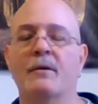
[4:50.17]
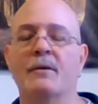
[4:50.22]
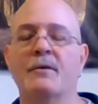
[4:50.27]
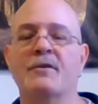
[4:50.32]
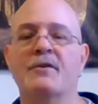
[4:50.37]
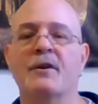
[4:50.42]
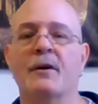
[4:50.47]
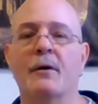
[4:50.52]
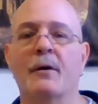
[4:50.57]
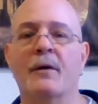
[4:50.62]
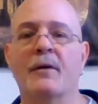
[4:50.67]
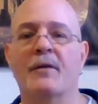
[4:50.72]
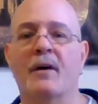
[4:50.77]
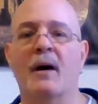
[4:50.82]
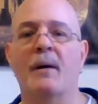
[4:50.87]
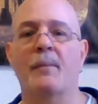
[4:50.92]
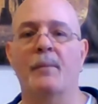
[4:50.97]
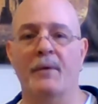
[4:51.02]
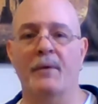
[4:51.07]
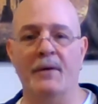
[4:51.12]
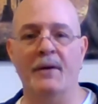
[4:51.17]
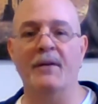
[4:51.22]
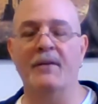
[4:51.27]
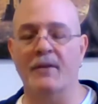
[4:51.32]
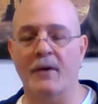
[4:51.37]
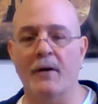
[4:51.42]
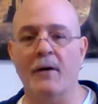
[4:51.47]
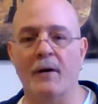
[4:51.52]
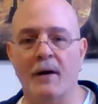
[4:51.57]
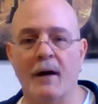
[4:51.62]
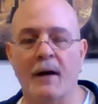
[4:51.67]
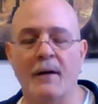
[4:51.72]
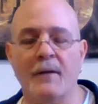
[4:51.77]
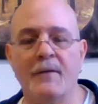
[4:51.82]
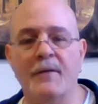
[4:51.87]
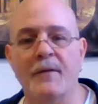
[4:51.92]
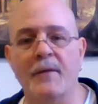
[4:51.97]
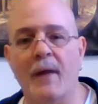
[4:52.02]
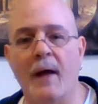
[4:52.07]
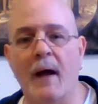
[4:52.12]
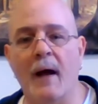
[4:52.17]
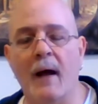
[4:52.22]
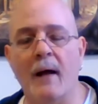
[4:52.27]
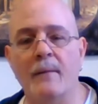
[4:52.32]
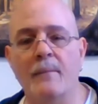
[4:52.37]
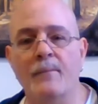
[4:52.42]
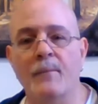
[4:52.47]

insurance companies are against that.